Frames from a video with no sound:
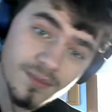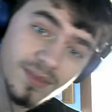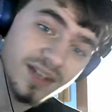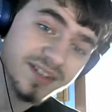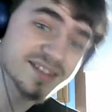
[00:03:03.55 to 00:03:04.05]

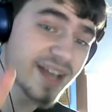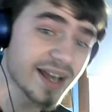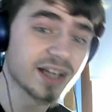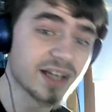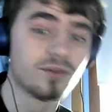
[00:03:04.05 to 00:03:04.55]

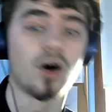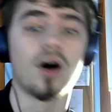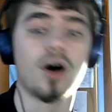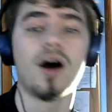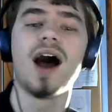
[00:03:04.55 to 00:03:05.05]
Second of all,
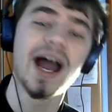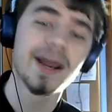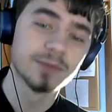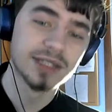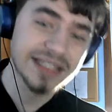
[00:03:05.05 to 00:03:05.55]

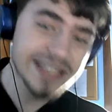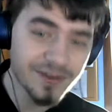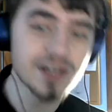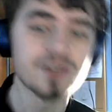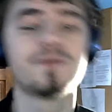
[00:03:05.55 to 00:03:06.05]
I'm
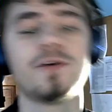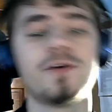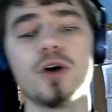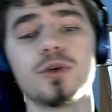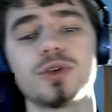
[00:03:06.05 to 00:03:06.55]
leaving
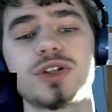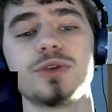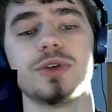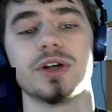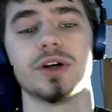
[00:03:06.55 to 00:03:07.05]
Vo
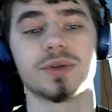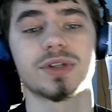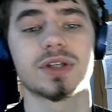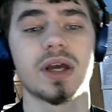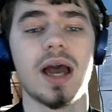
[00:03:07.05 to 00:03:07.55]

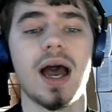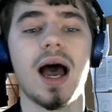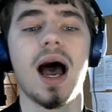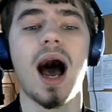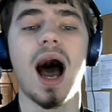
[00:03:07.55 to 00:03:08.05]
Studios.
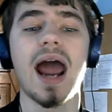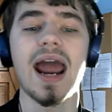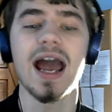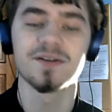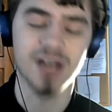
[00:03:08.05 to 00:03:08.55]
I
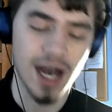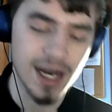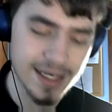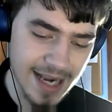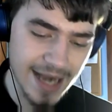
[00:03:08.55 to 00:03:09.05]
have
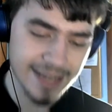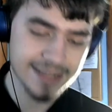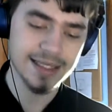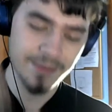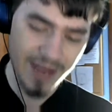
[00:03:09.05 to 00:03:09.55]
contacted
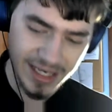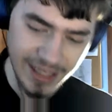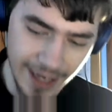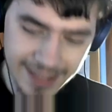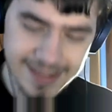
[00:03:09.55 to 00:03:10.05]
them and
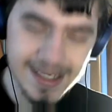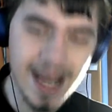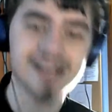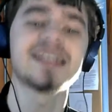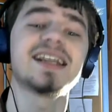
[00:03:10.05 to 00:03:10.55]

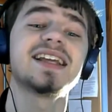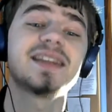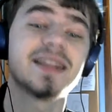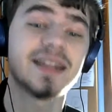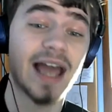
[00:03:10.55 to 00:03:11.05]
contacted it
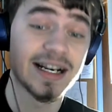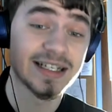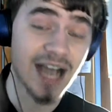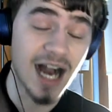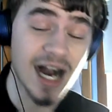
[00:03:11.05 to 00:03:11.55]
and
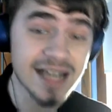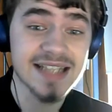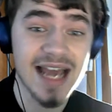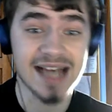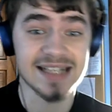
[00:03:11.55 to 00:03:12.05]

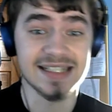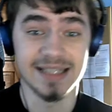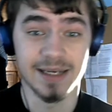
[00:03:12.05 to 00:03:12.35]
contacted them,